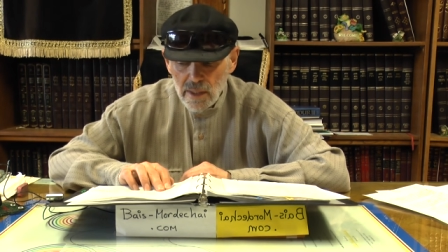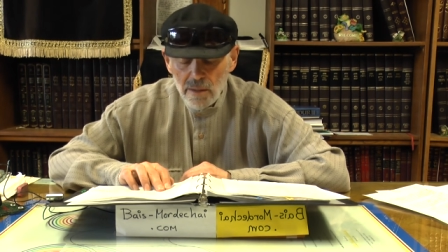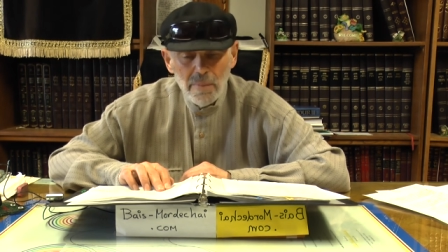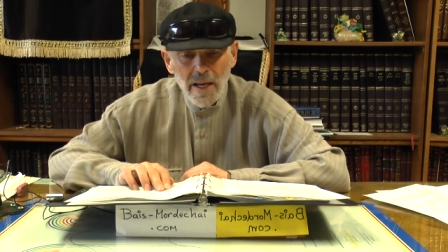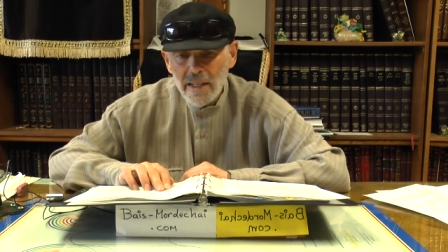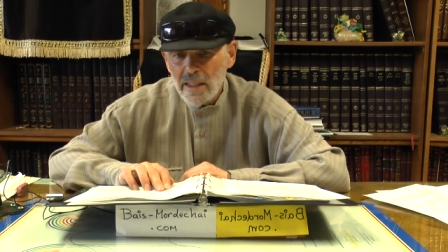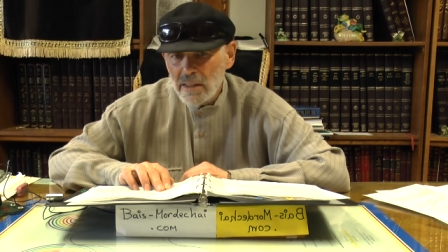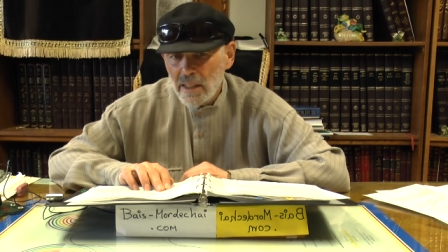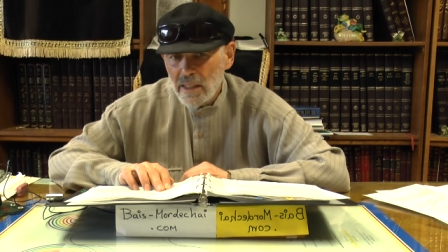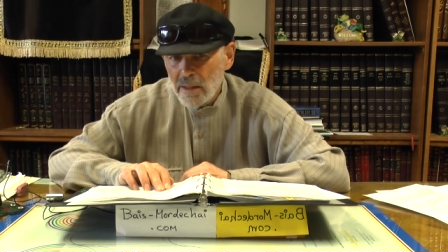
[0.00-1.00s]
Im ein
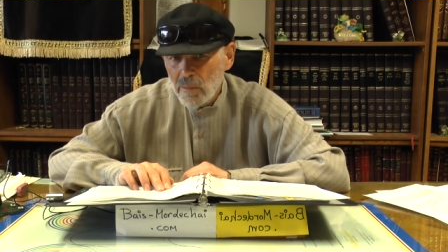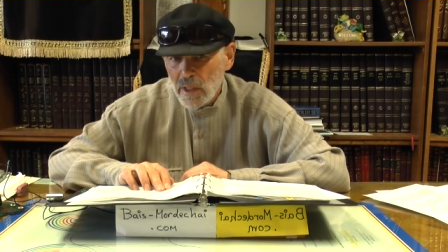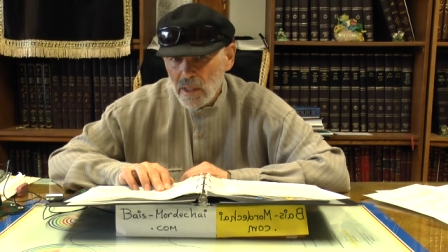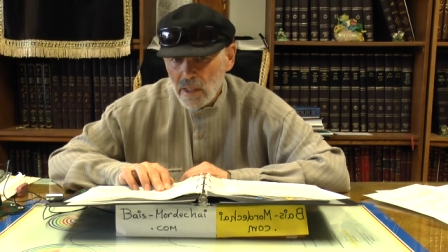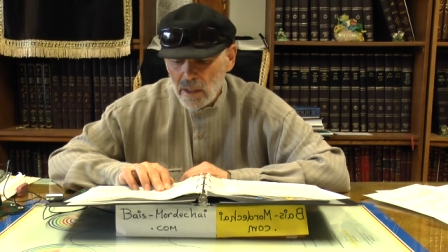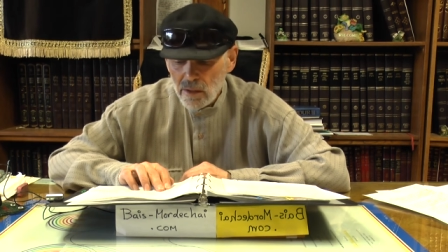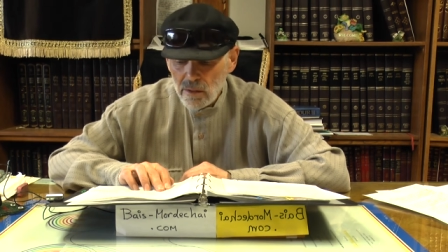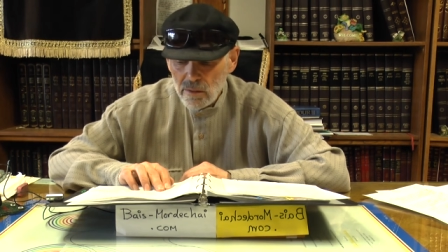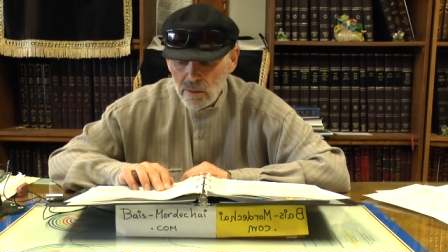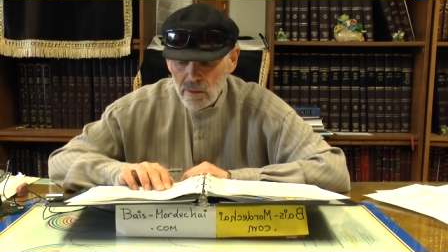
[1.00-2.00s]
ani li mi li.
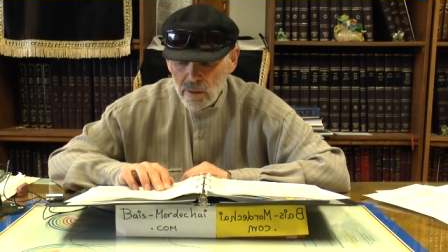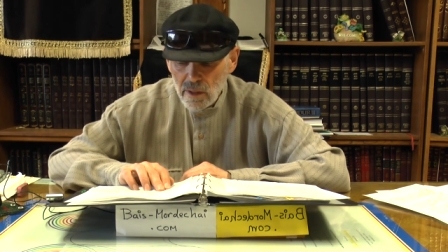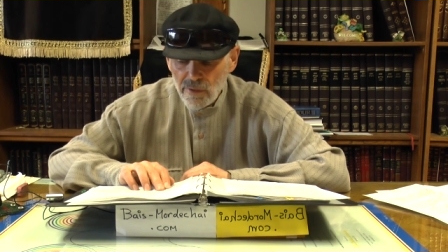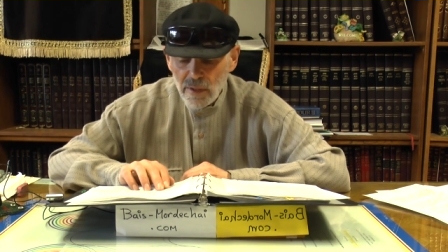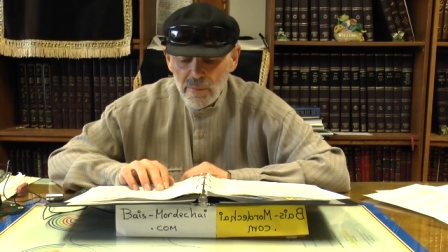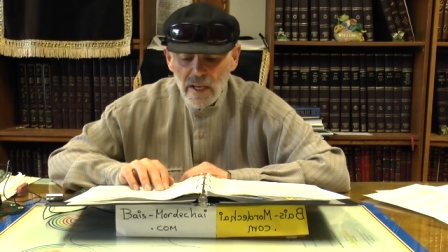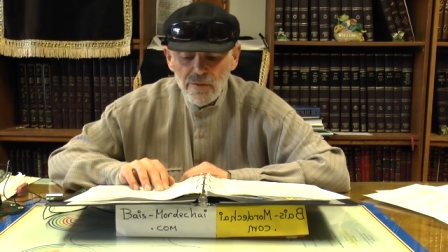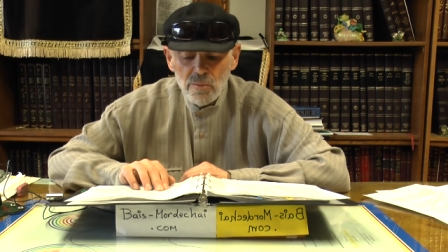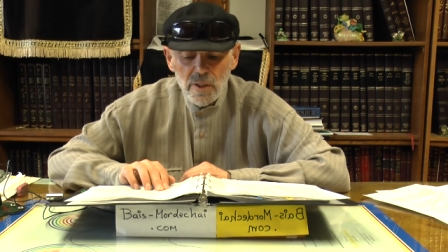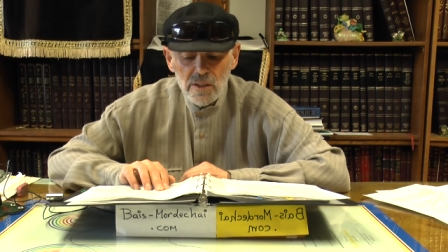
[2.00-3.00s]
If I'm
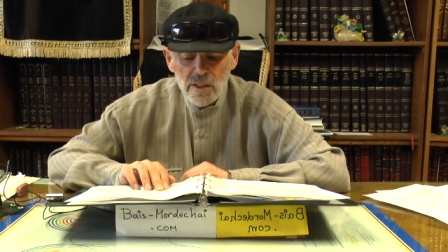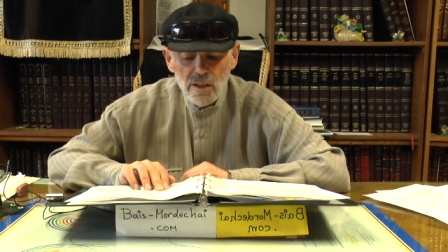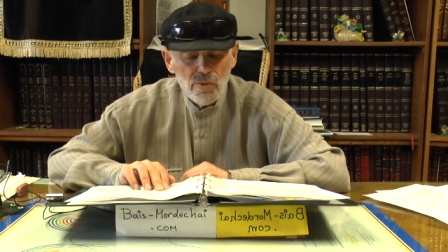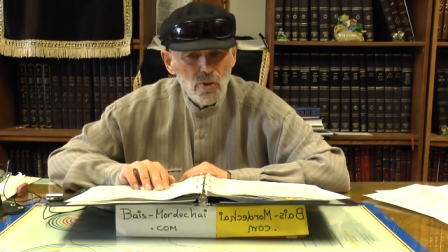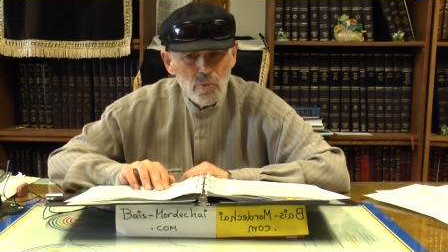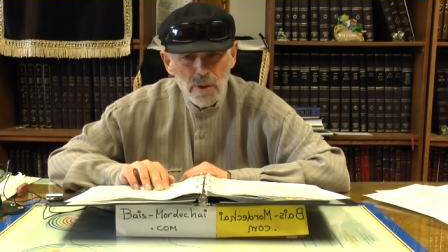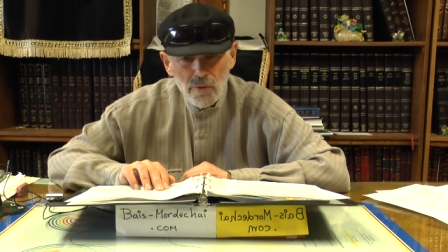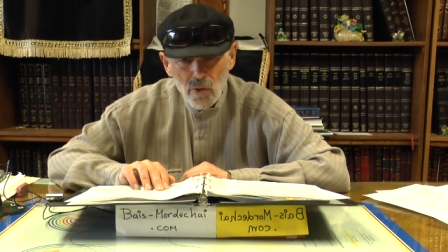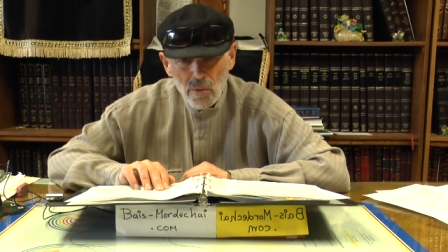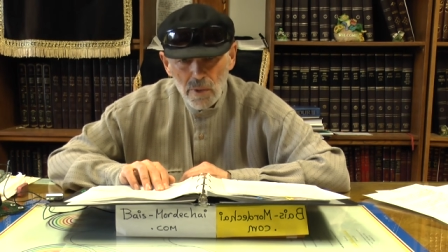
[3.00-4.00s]
not for myself, who will be
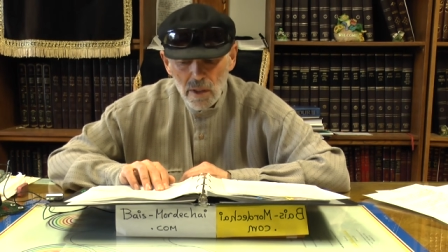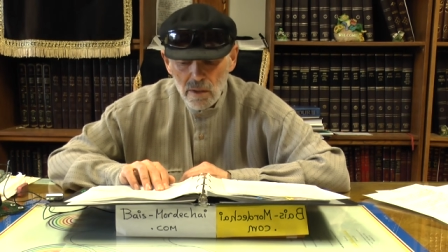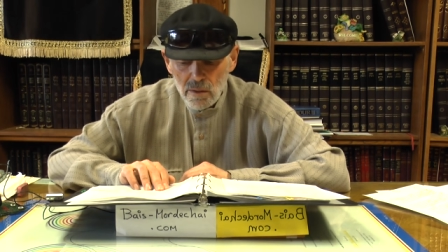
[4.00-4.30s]
for me?